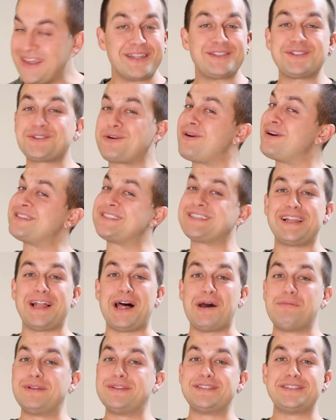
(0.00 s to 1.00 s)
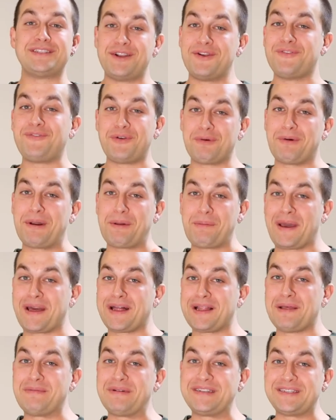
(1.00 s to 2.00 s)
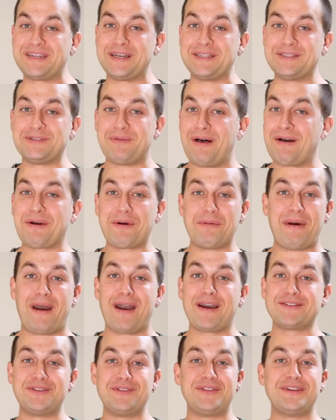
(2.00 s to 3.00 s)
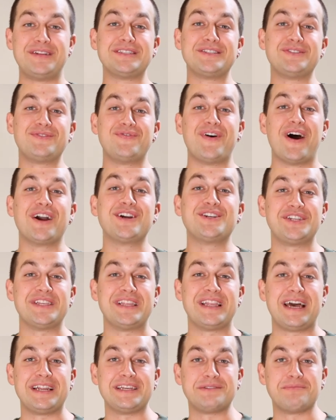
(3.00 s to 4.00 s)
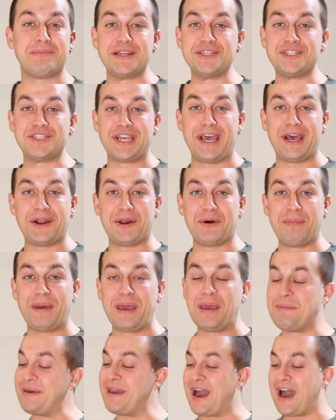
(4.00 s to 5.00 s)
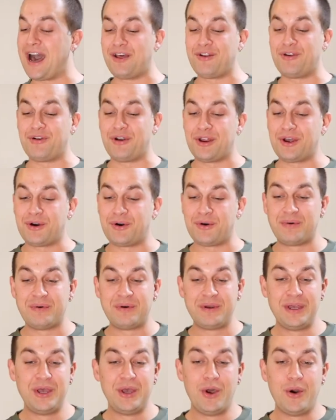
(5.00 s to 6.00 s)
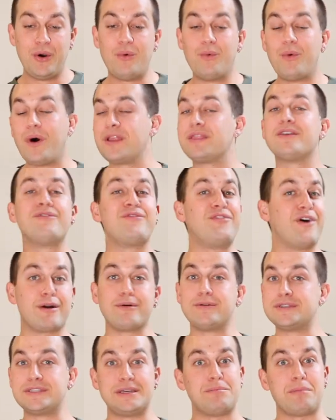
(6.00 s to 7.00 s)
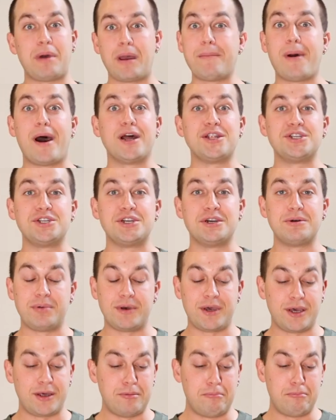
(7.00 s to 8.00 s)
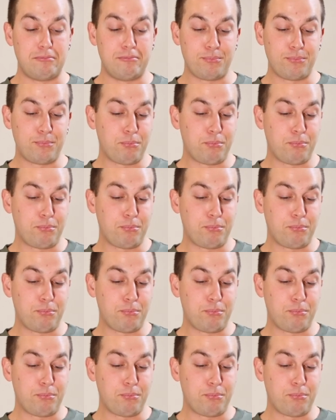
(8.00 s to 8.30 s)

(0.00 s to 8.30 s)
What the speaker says: it's Chris Klemens, and if you're one of my Clementines, welcome back to the Dysfunction. That is my channel, baby. I don't know what the fuck was in my matcha, but